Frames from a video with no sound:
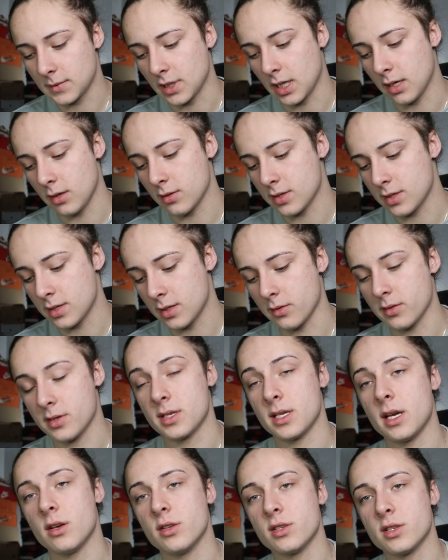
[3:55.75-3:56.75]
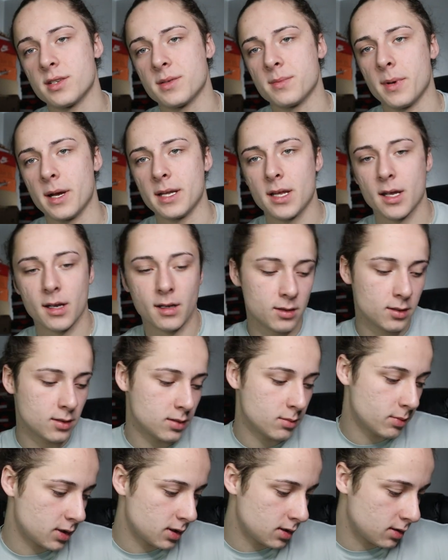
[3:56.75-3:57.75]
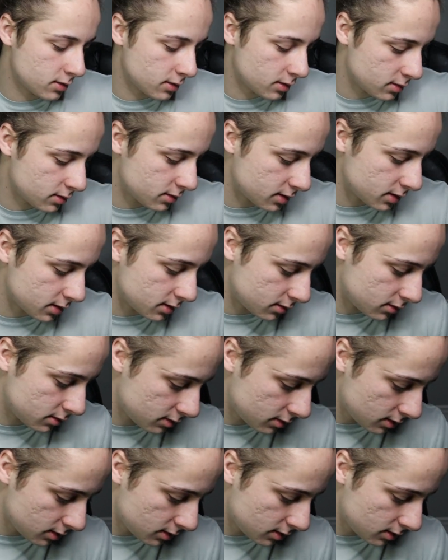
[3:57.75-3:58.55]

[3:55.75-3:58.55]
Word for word: it'll still sell, just might take a little bit longer, so.